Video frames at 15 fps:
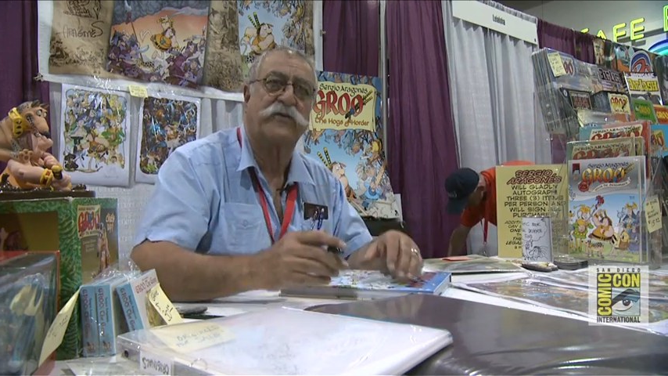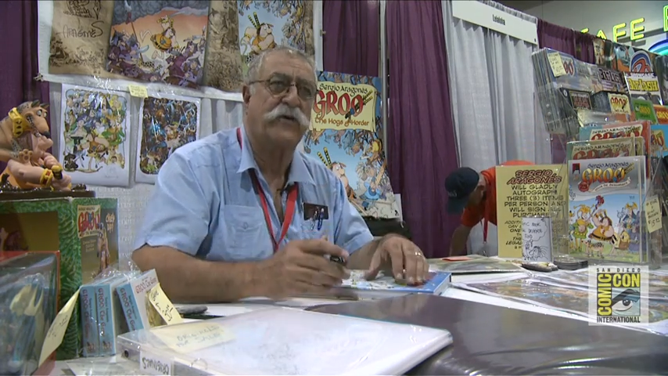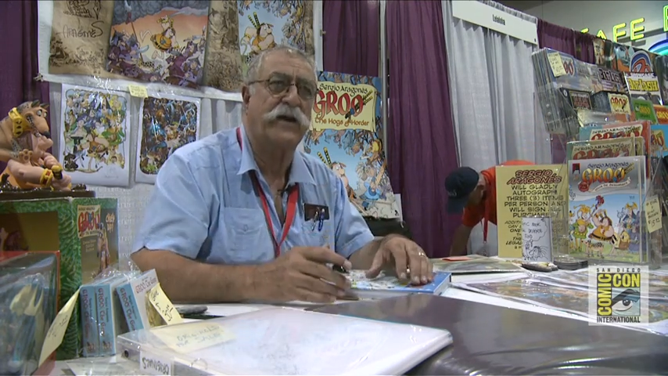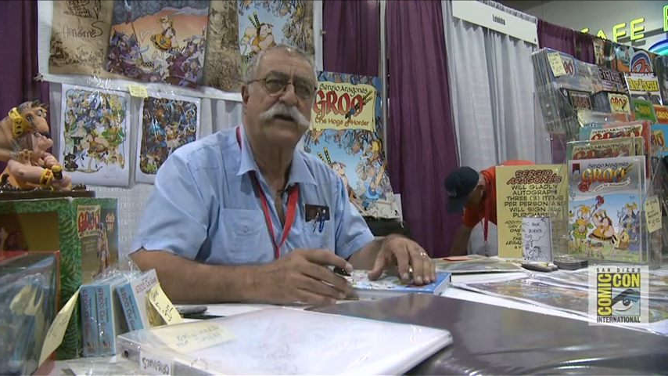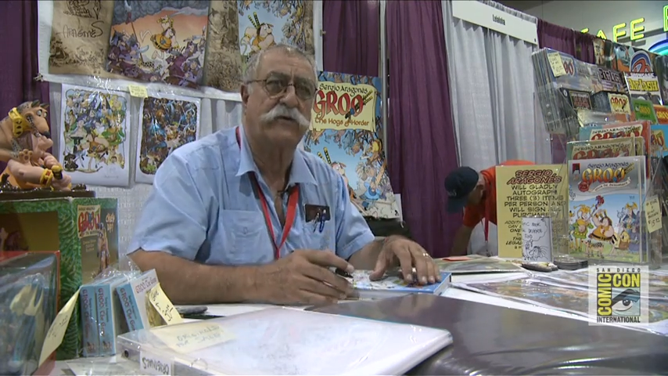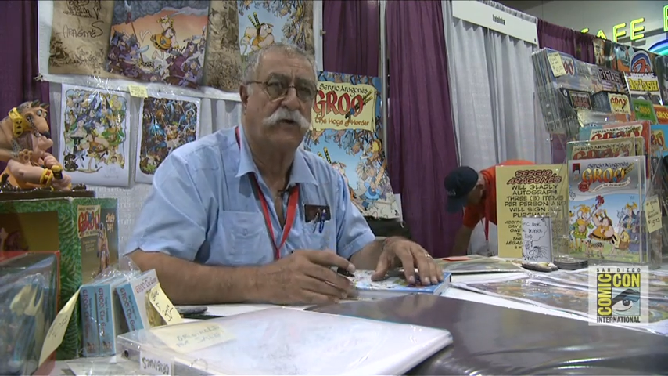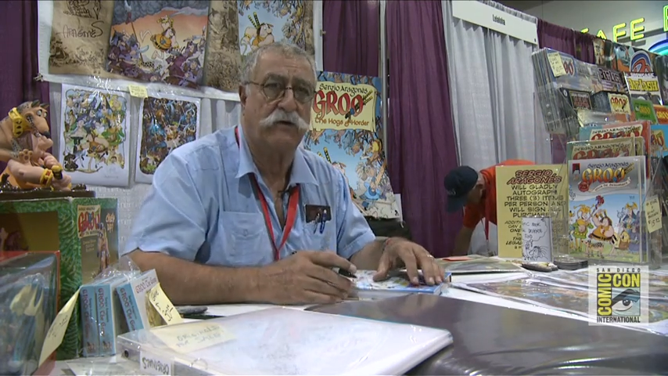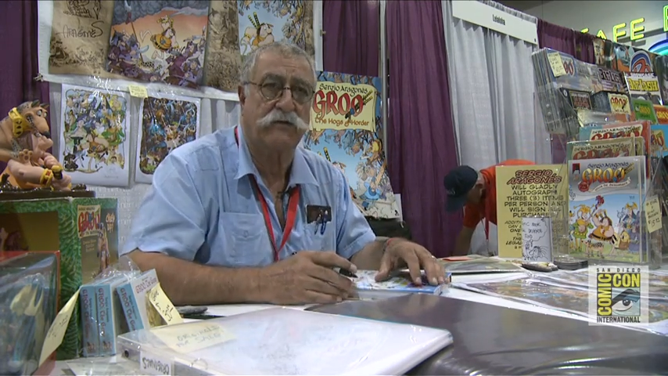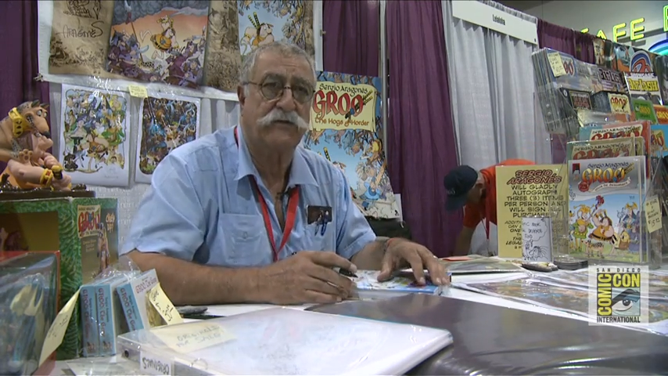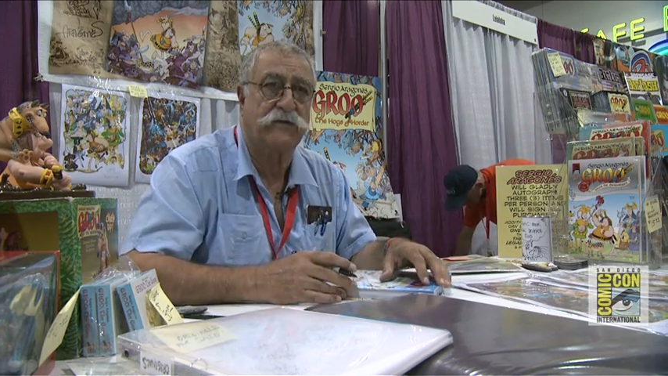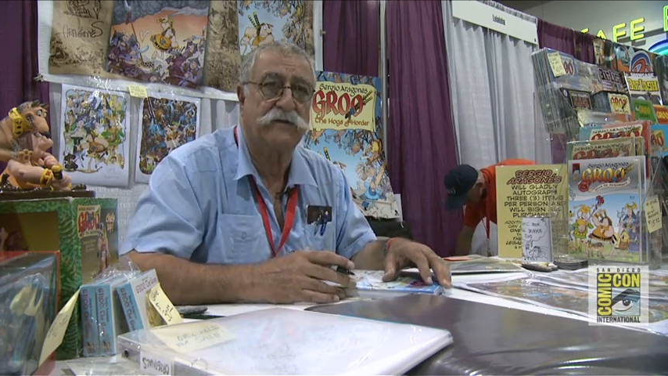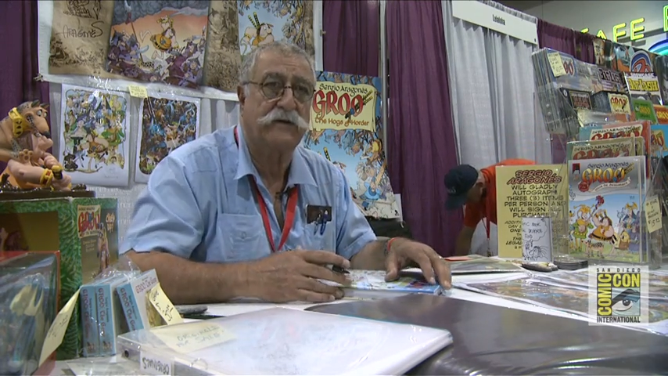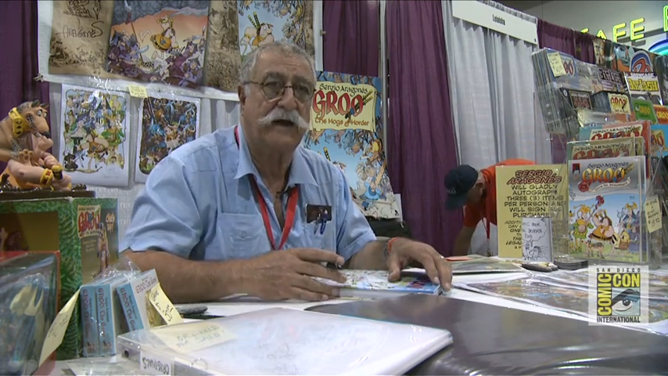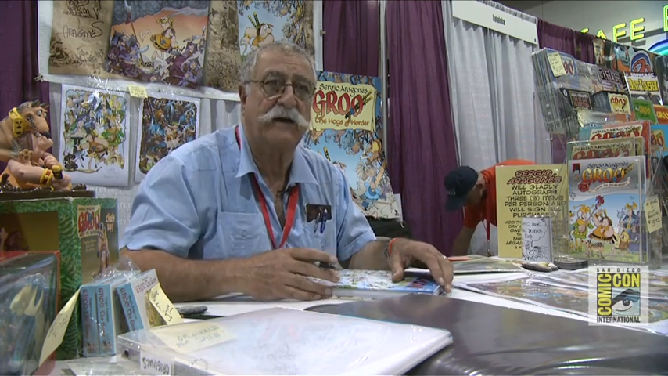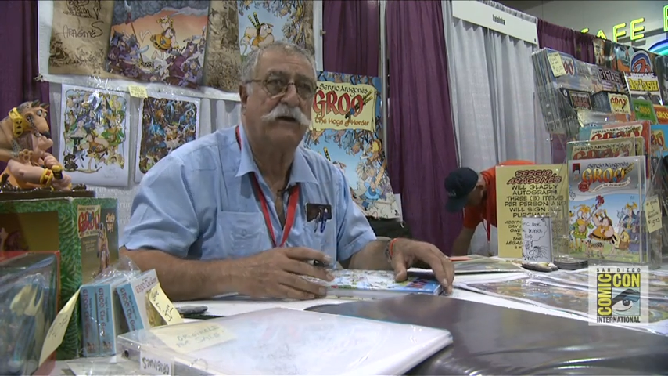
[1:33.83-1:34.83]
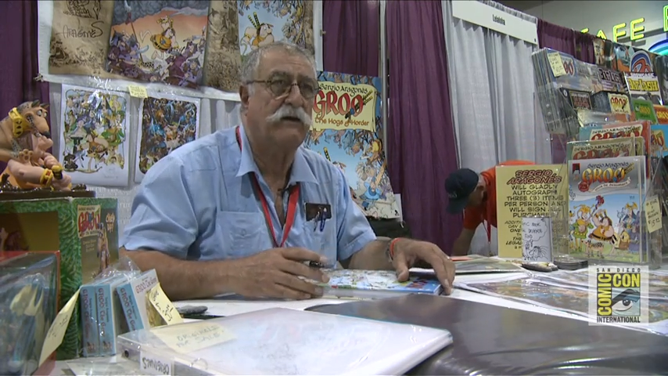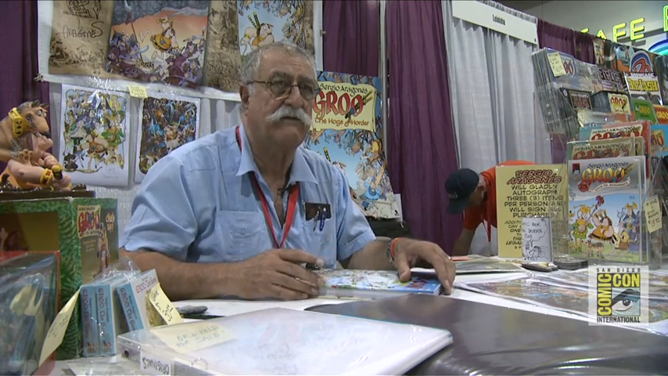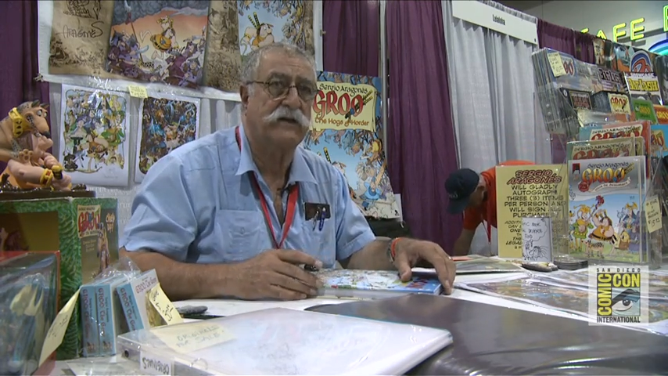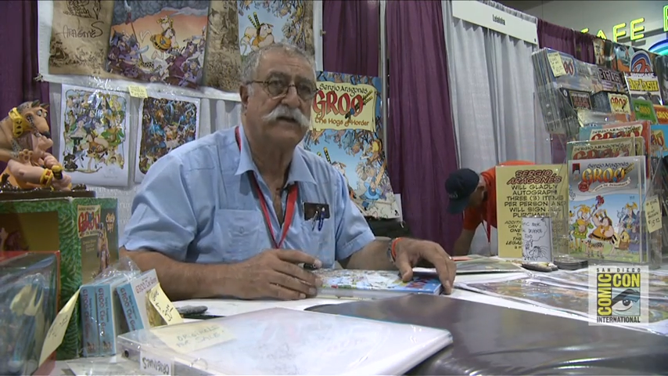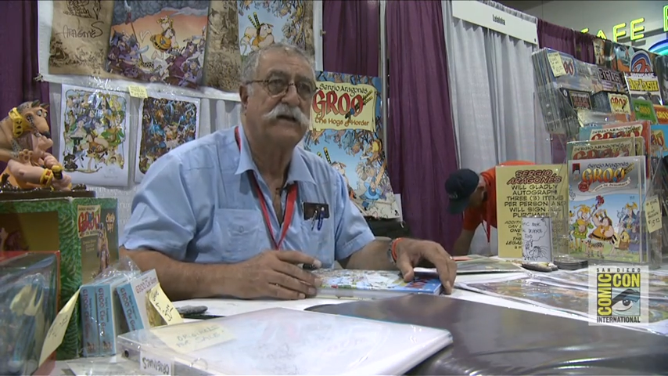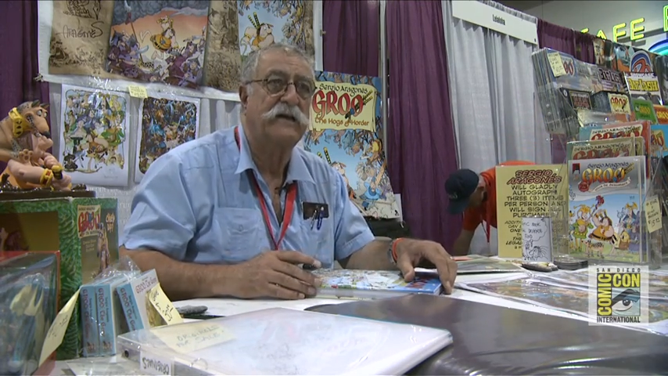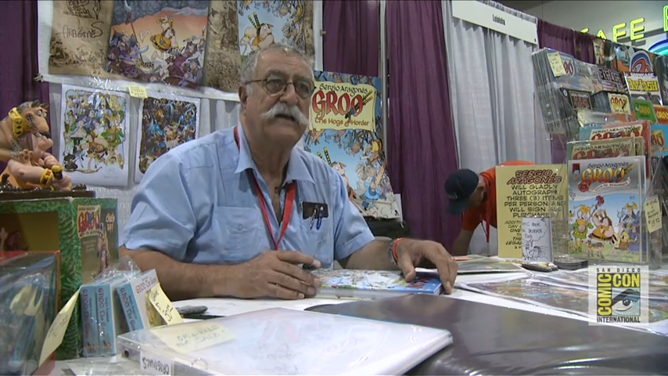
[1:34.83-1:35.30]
great growth. I love it.